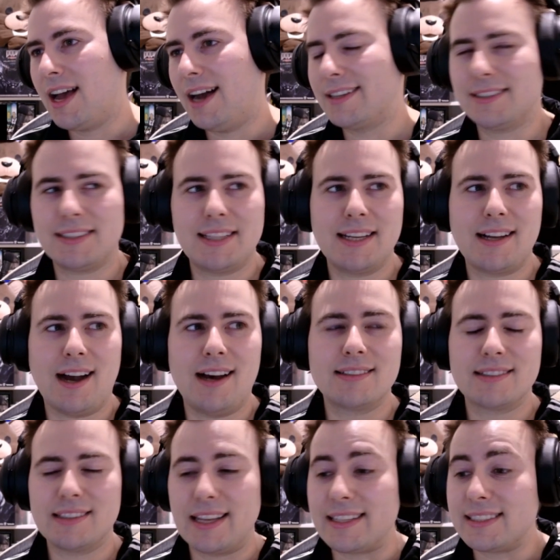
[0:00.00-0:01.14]
I just think
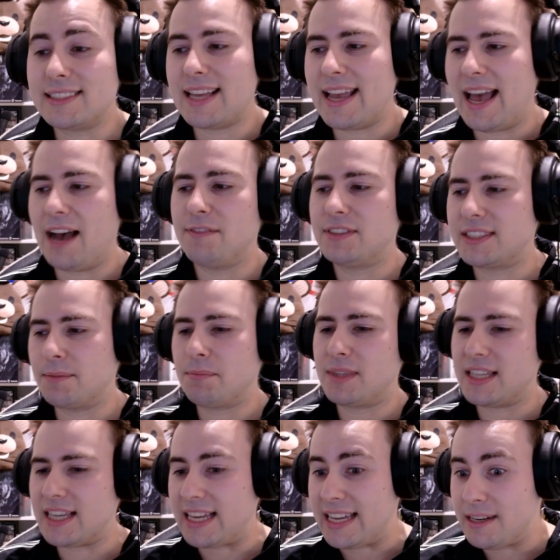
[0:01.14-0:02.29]
unless they have
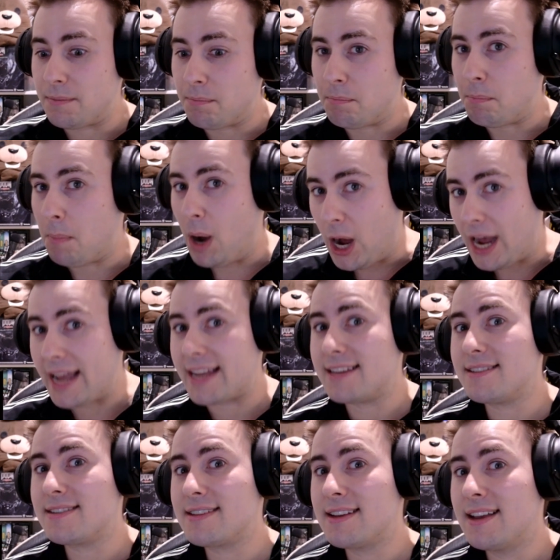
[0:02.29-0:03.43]
something in
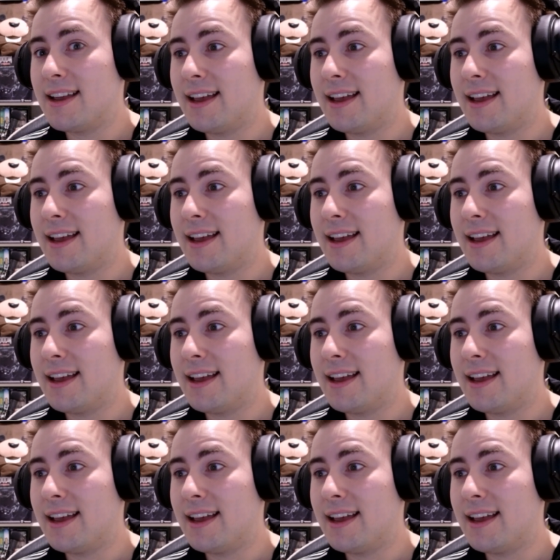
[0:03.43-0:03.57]
mind